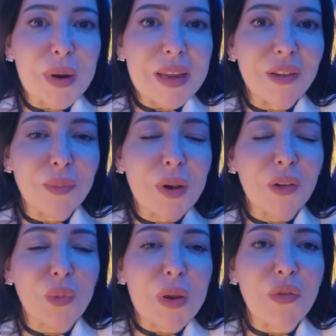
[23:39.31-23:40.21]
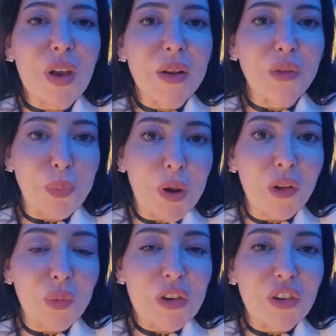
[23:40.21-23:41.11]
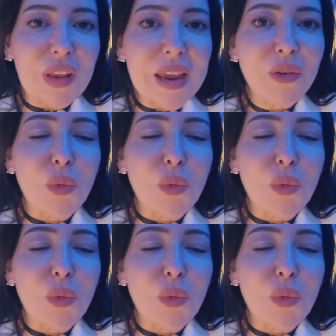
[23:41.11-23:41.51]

please, because we just ate,